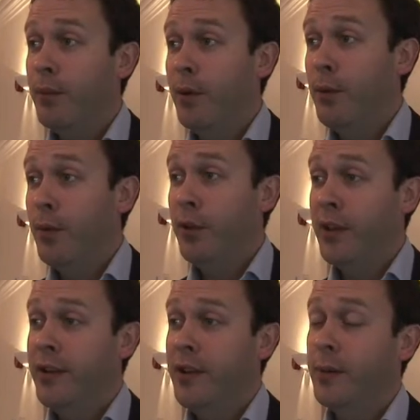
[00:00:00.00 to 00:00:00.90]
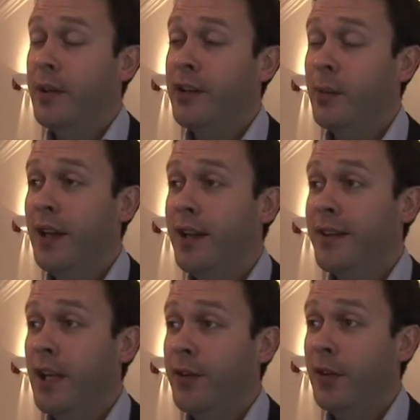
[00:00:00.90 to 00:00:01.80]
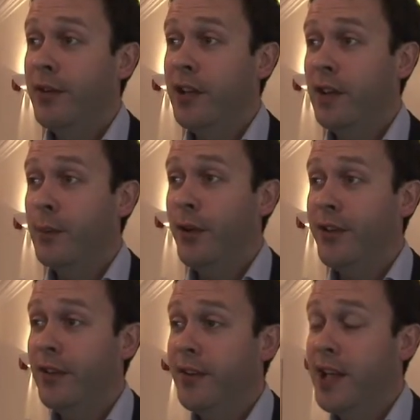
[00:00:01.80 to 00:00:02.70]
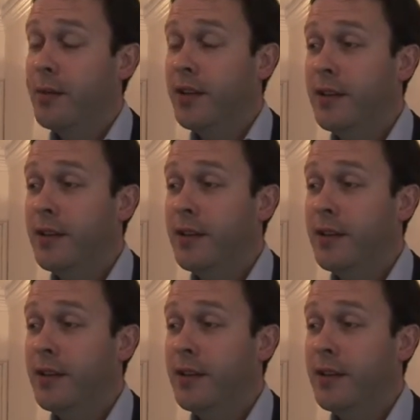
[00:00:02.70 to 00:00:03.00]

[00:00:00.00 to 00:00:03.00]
put into place now. It's obviously a very positive step.